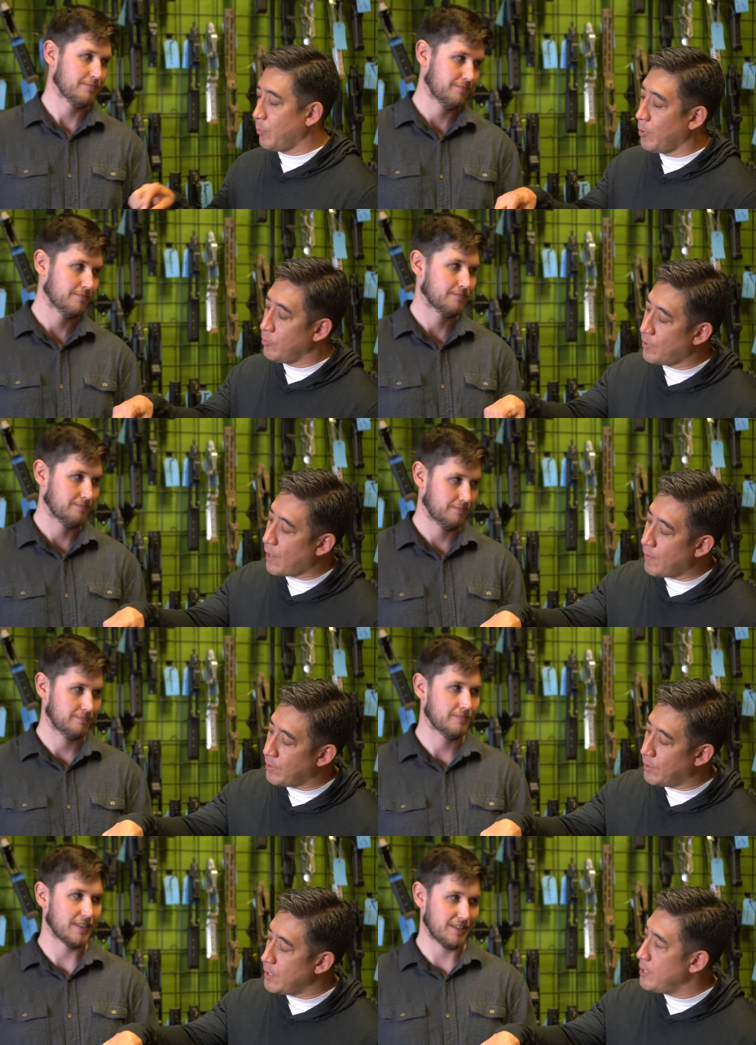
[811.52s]
Speaker 1: opposed to
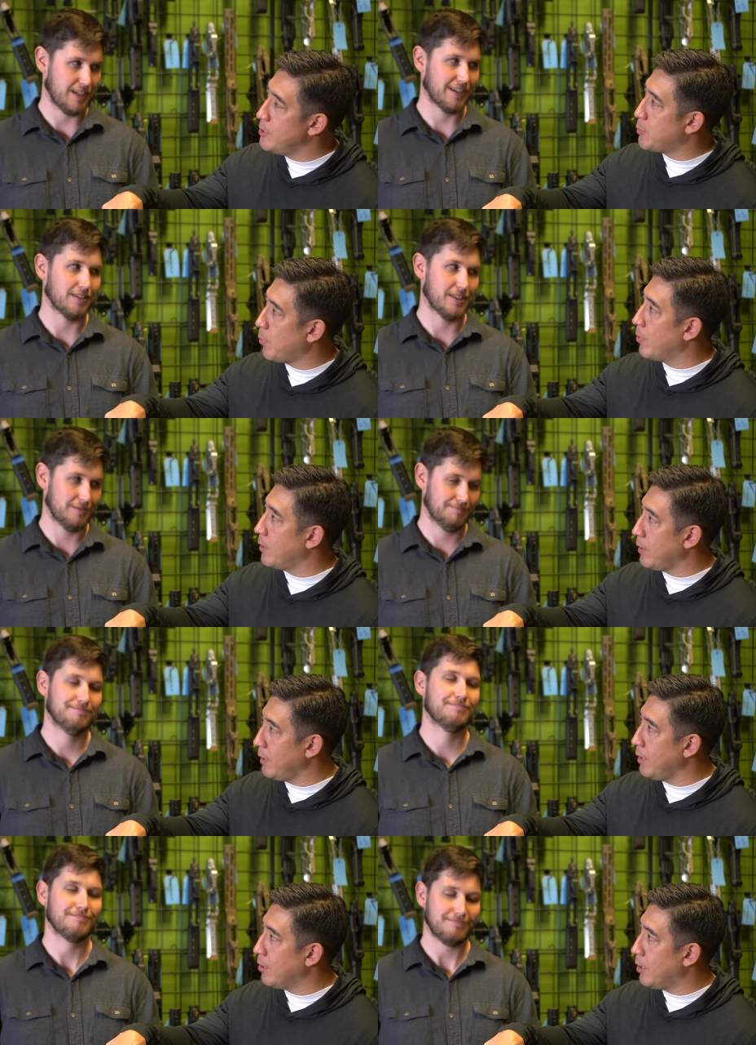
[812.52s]
having a hinge exactly. point
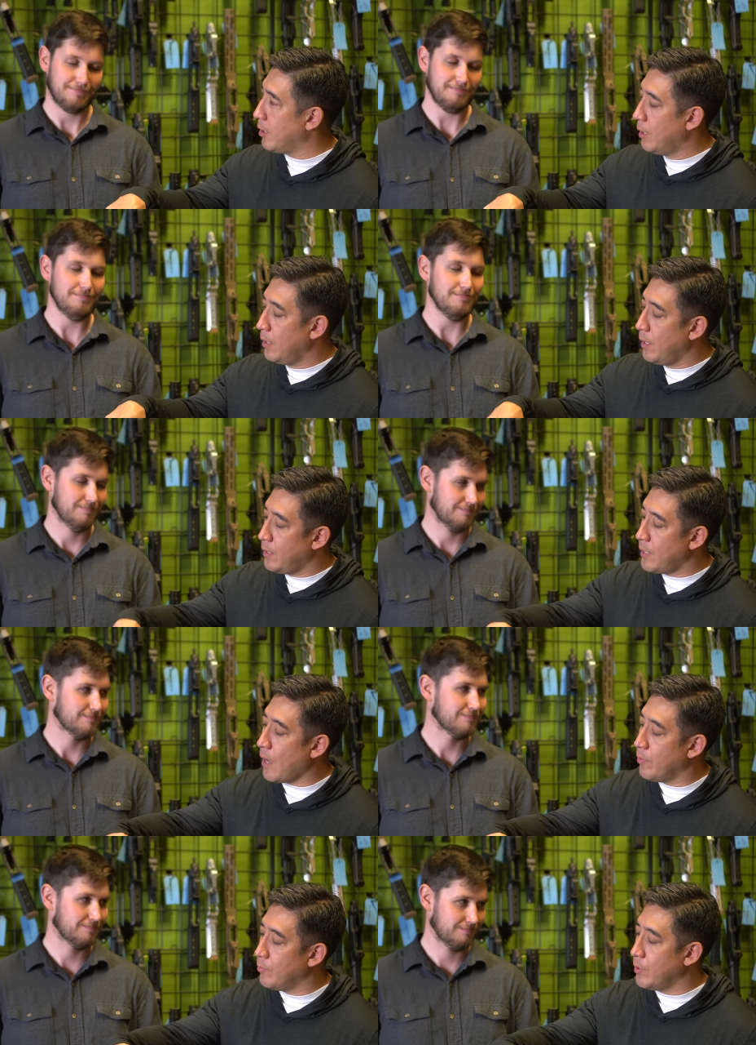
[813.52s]
here.
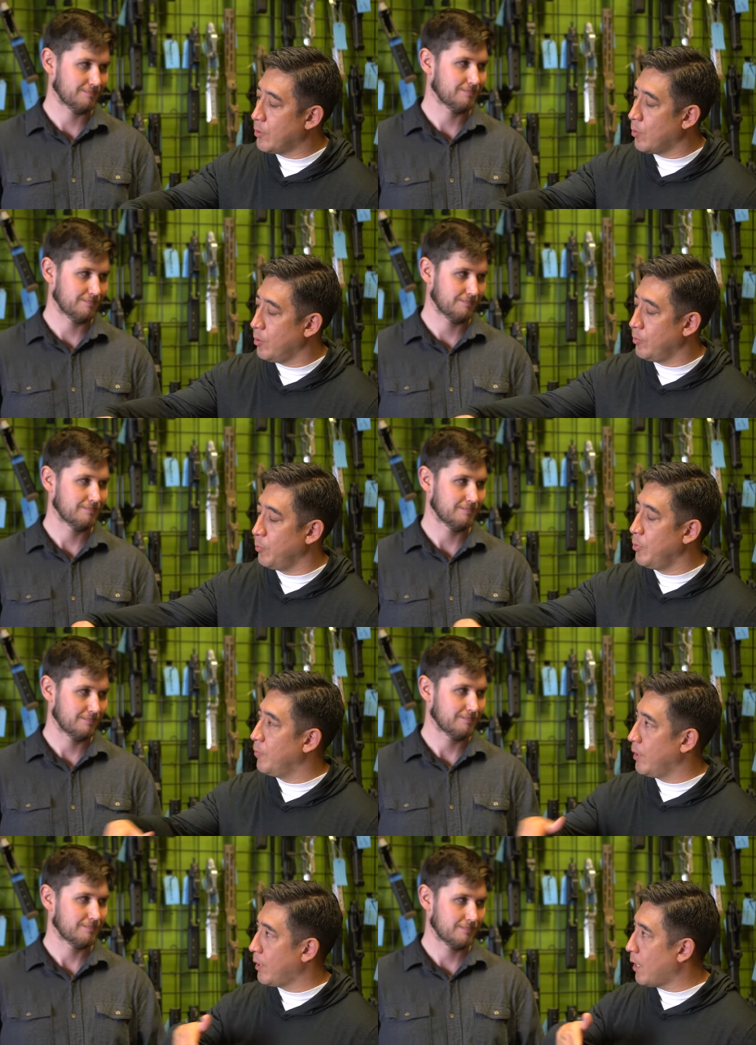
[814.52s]
Now the recoil is
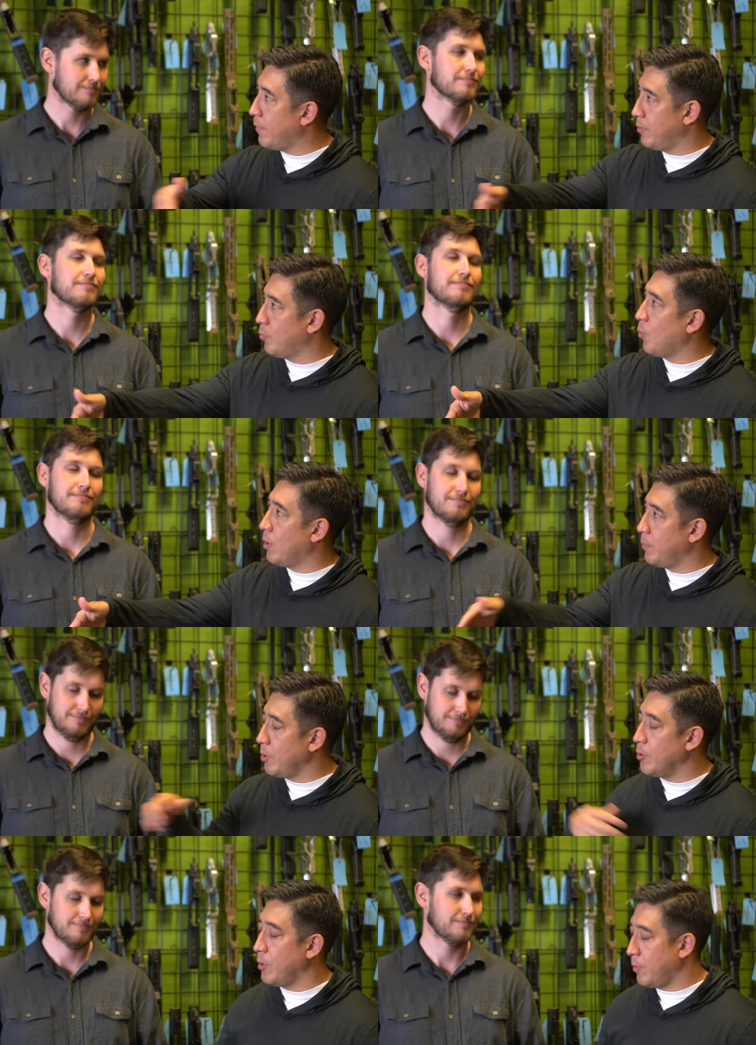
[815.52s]
moving kind of as
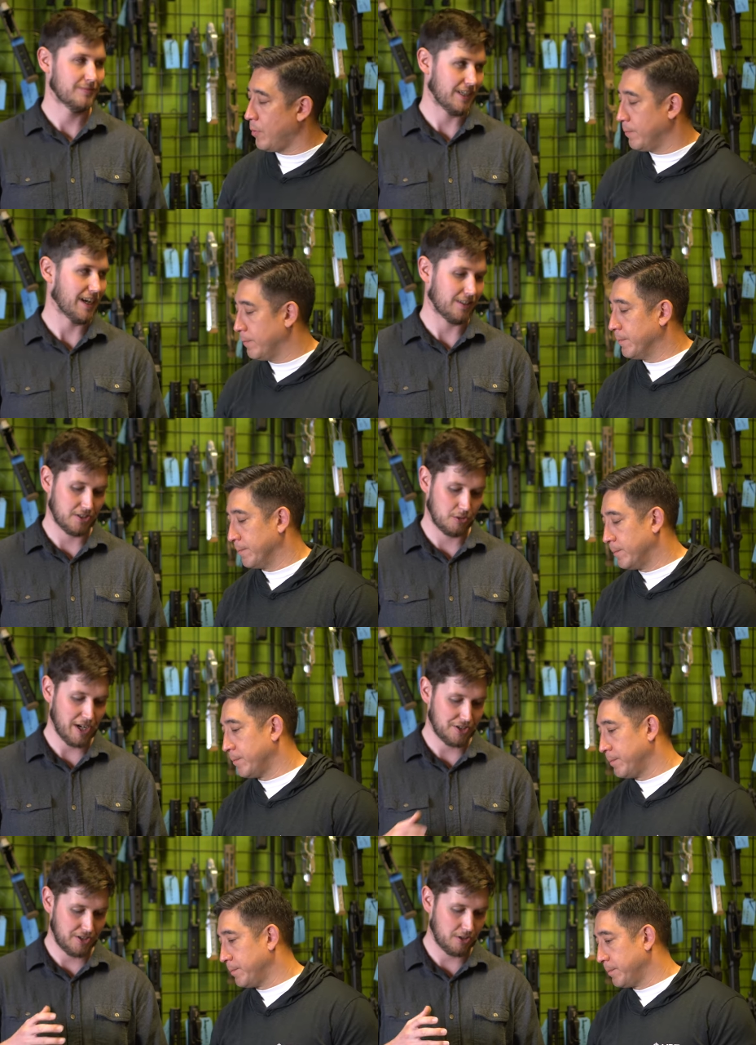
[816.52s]
one unit.
Speaker 2: Exactly. So
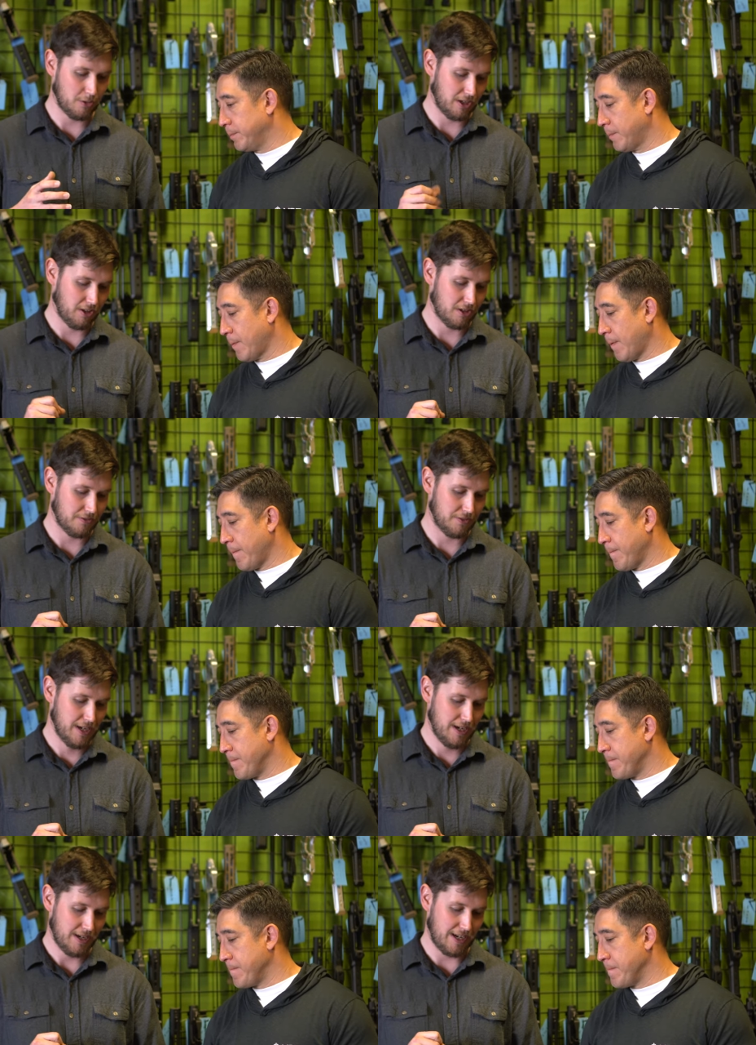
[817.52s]
we actually did quite a lot
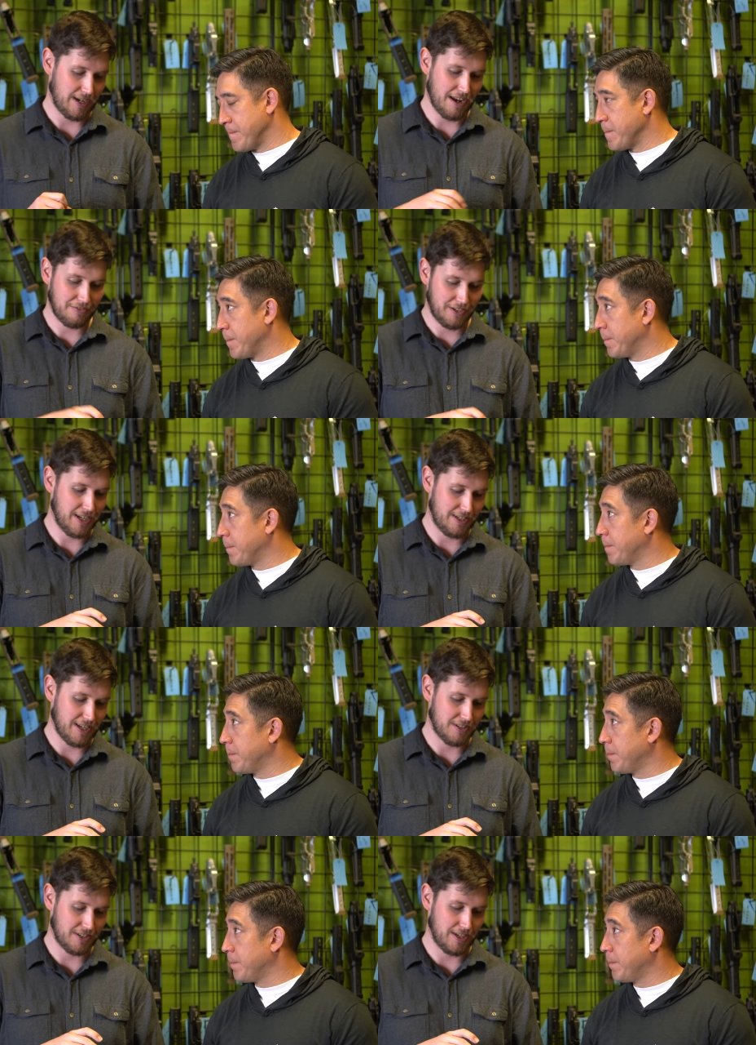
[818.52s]
of uh, FEA
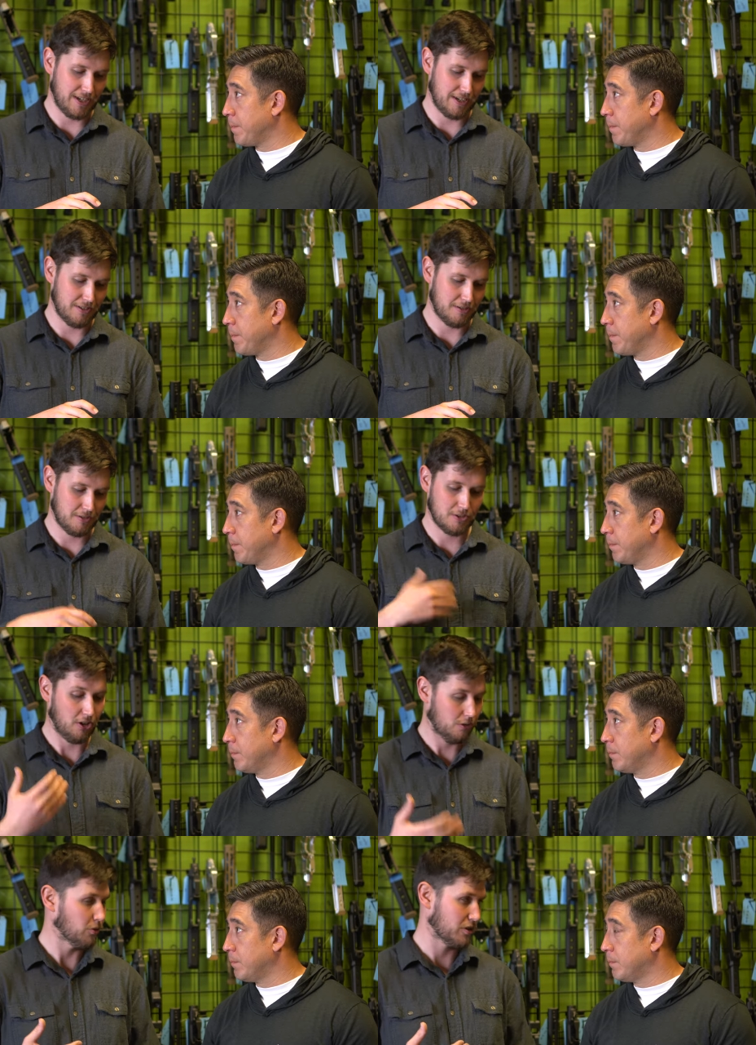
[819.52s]
testing and
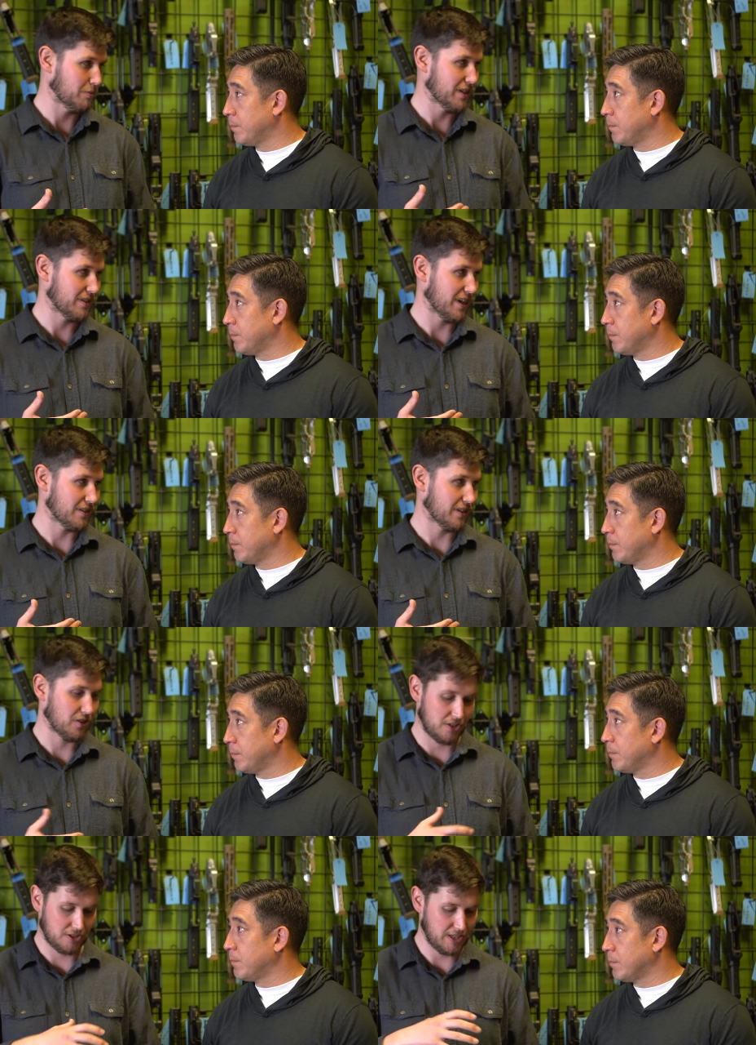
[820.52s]
SolidWorks based
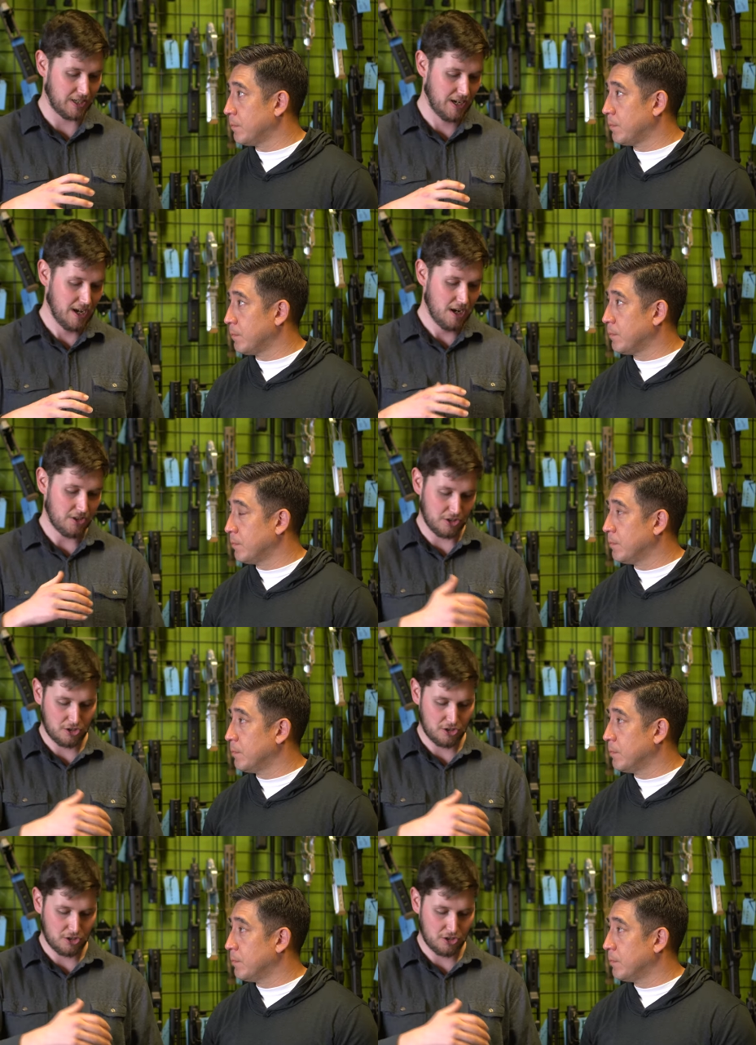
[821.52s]
testing just to see the